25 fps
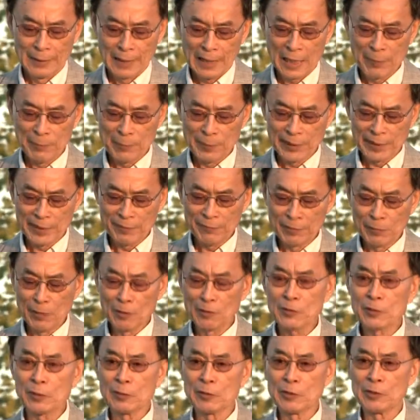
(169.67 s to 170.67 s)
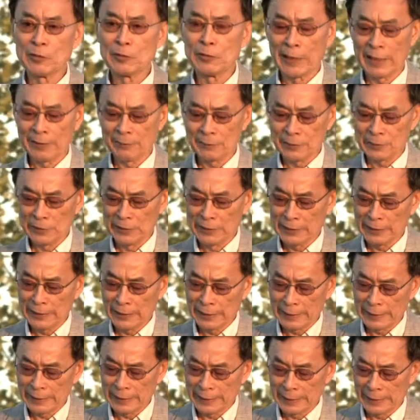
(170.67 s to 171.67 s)
I believe most of you have seen
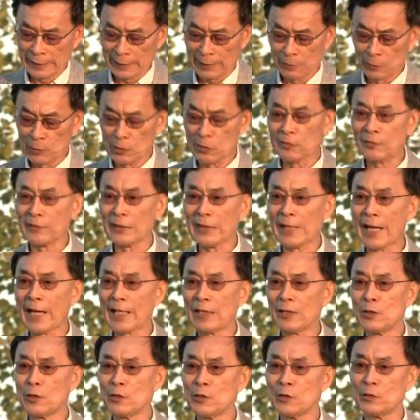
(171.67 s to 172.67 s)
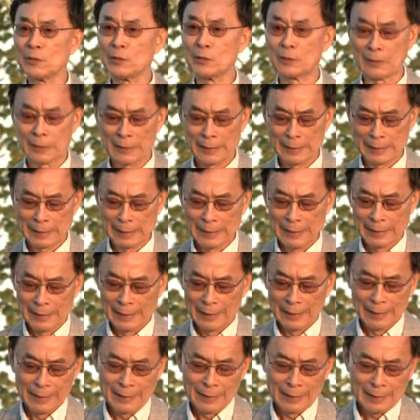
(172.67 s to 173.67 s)
the movie High Noon,
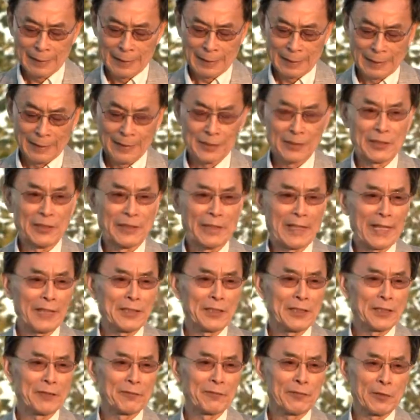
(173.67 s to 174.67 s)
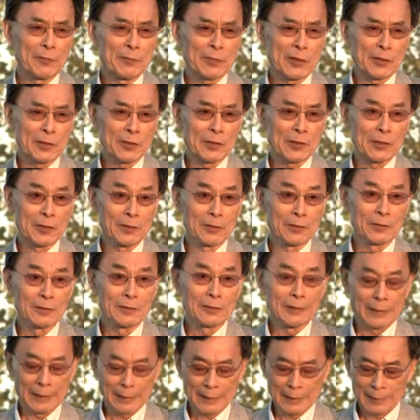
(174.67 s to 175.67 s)
the 1952
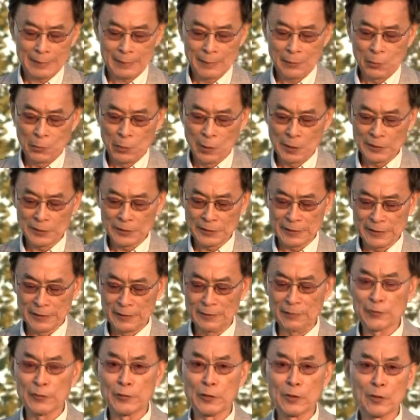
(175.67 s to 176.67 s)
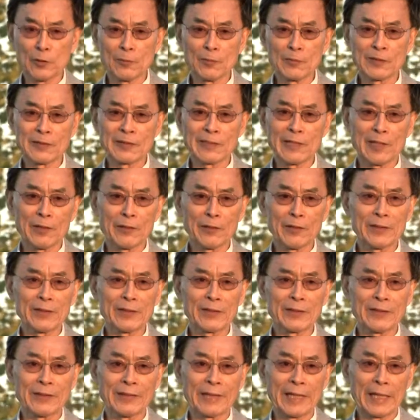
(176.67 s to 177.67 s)
Western film starring
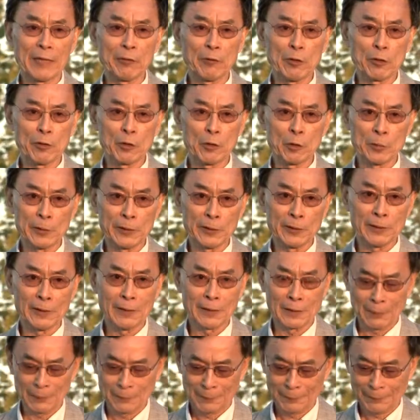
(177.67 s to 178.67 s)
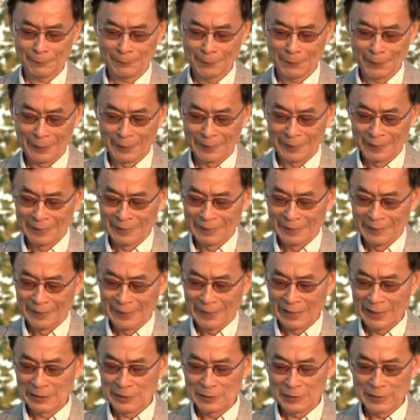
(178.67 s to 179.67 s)
Gary Cooper
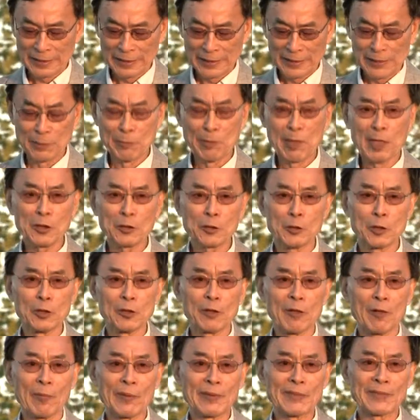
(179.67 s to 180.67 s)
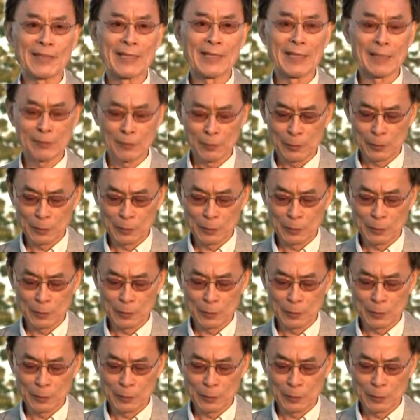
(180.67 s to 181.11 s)
as the marshal of a town